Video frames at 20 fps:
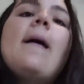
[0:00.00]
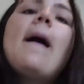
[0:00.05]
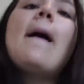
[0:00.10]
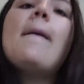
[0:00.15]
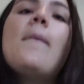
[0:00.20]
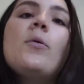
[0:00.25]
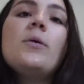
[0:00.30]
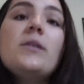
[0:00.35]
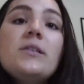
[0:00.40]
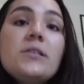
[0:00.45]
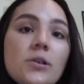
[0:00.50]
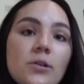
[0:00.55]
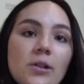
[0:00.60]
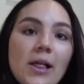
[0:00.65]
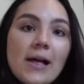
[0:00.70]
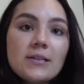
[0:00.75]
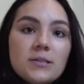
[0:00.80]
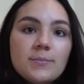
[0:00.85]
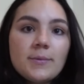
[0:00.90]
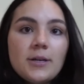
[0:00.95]
I'm always so
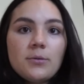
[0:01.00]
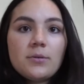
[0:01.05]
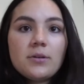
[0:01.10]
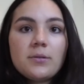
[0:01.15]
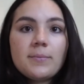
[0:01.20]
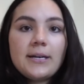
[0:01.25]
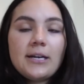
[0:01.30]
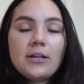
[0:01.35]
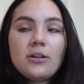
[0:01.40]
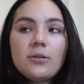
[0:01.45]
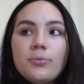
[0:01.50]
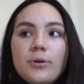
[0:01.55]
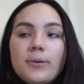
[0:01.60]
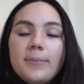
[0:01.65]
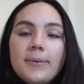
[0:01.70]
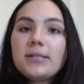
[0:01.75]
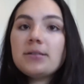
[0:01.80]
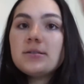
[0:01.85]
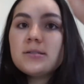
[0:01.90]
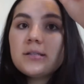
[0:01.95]
last minute with my nail
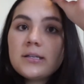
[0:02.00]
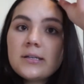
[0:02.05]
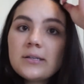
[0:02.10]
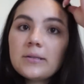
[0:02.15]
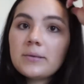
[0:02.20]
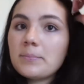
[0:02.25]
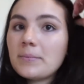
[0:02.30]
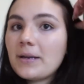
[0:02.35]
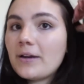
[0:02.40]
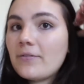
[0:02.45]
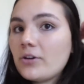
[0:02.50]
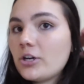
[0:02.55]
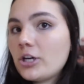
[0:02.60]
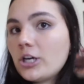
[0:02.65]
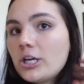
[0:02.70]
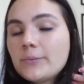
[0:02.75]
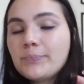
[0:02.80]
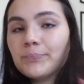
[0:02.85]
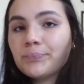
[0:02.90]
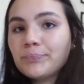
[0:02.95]
appointments. I'm
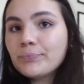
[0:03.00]
never,